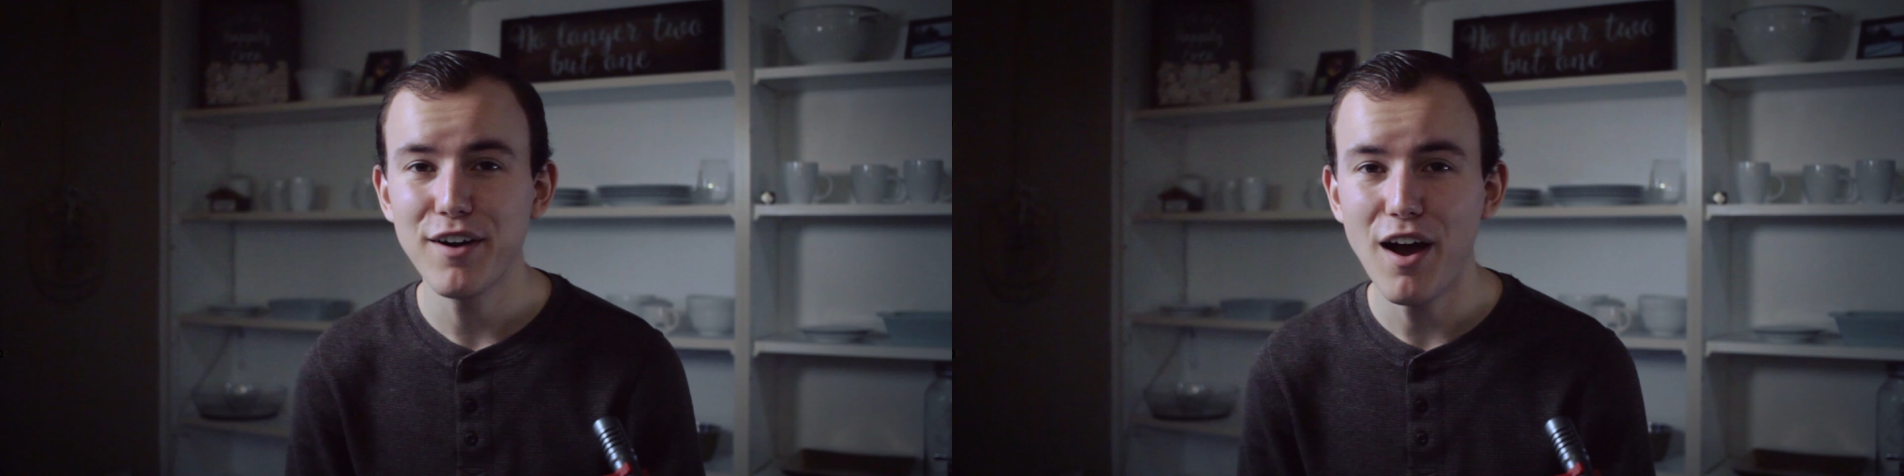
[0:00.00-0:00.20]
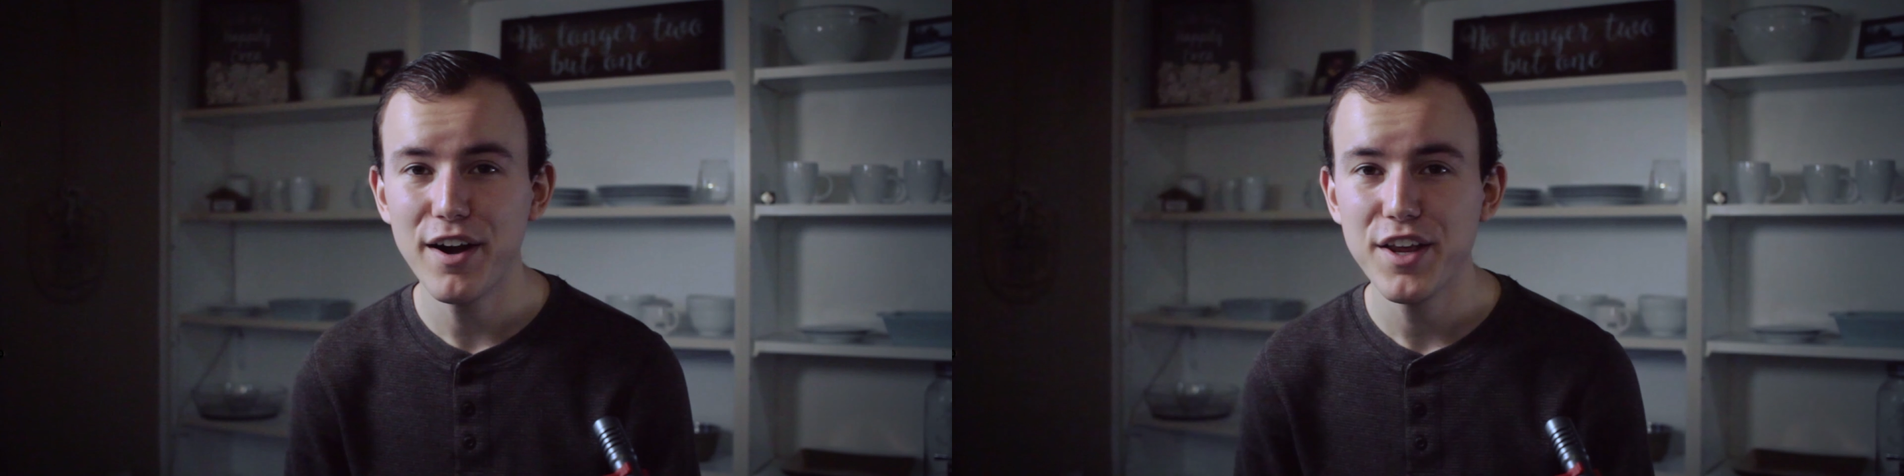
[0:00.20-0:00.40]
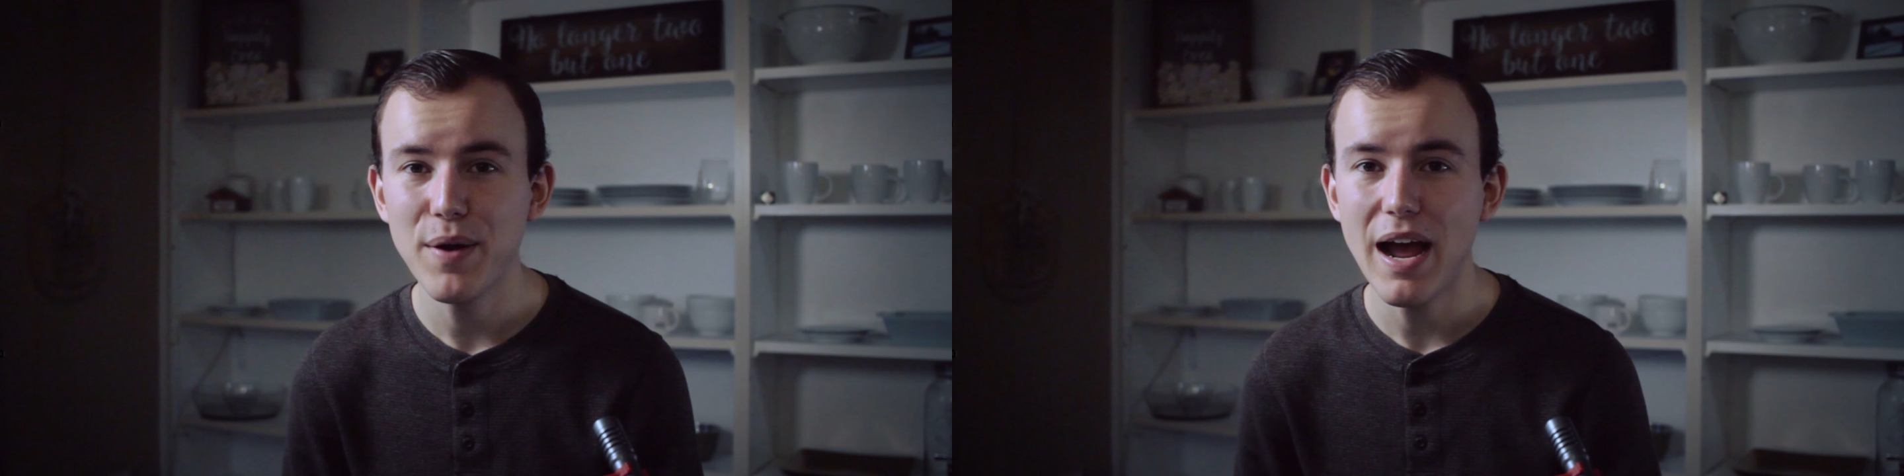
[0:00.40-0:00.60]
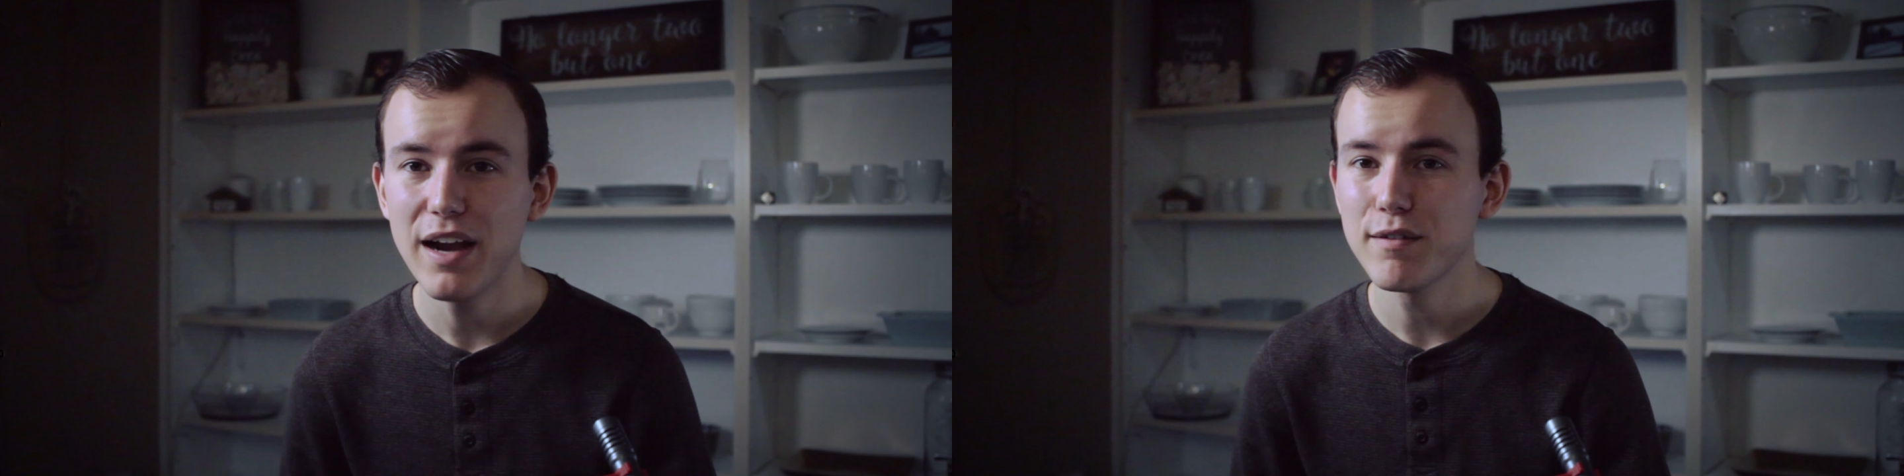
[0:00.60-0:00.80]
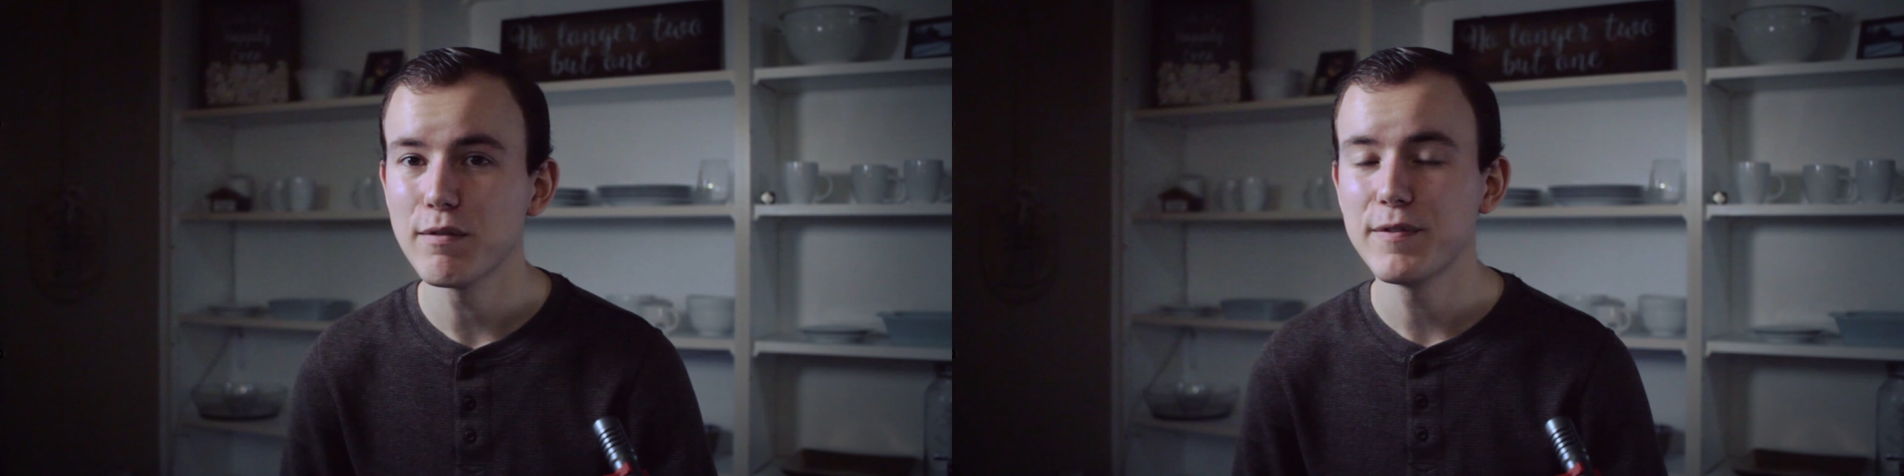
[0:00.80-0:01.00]
audio
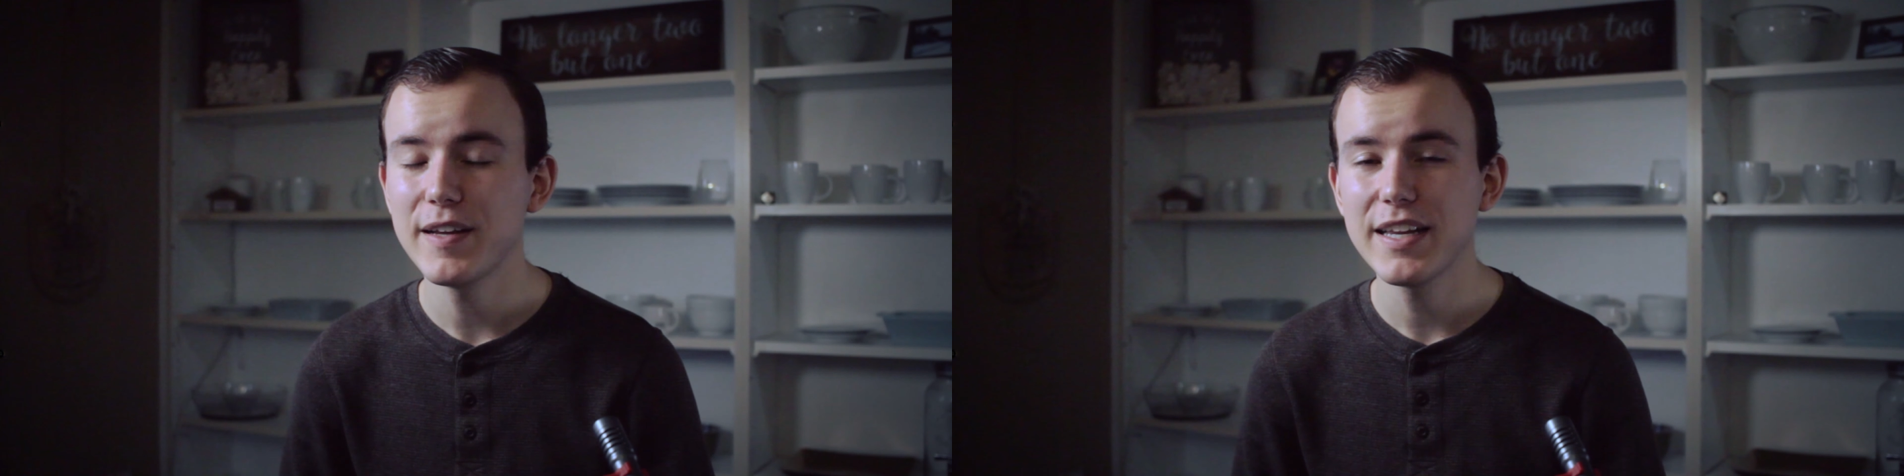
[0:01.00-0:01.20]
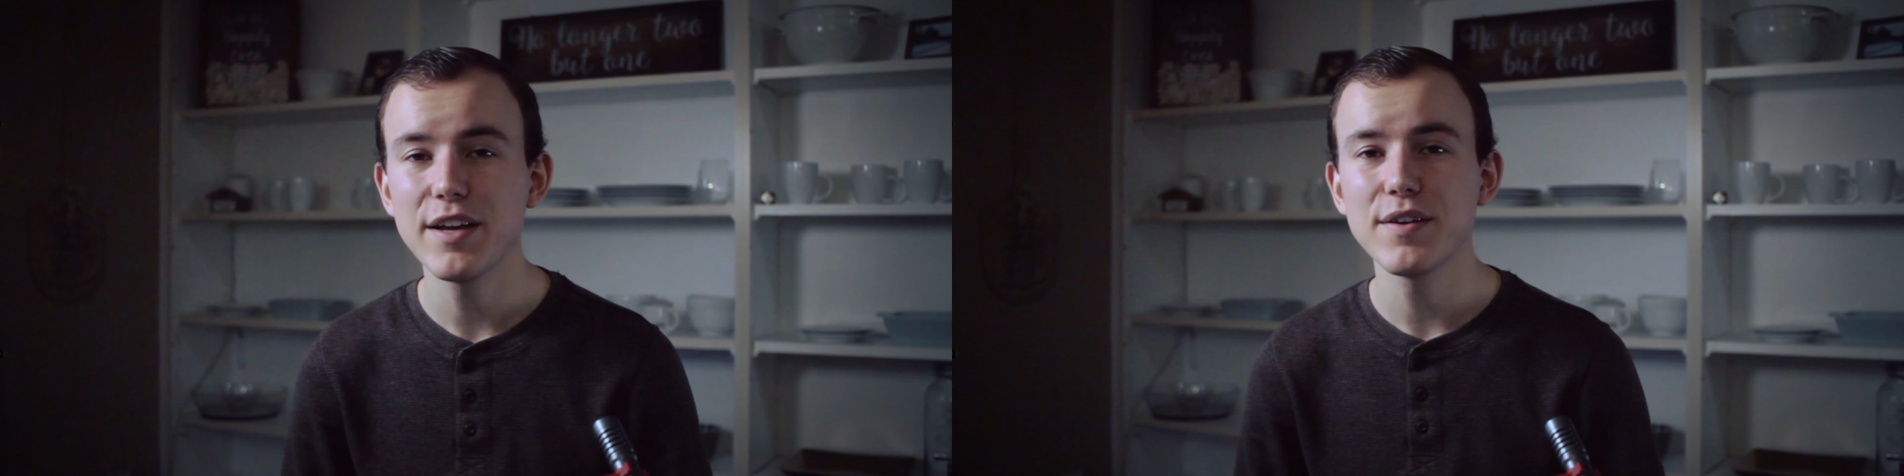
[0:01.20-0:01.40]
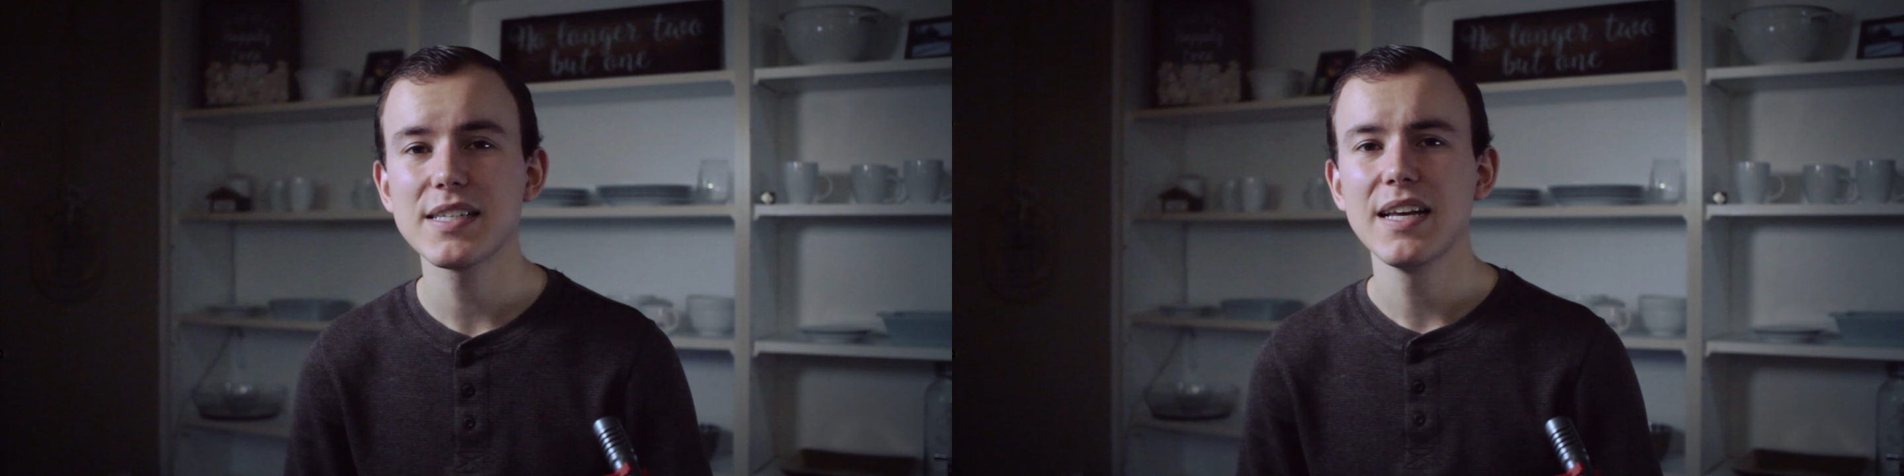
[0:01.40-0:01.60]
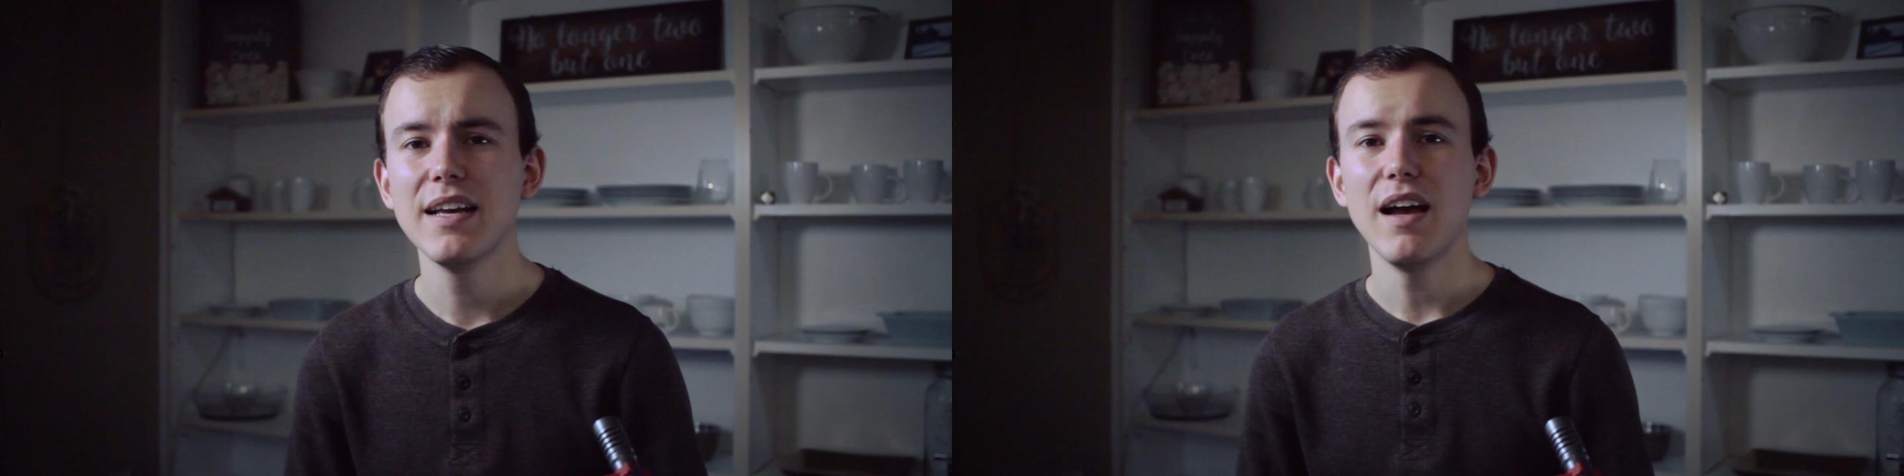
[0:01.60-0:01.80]
out of your videos.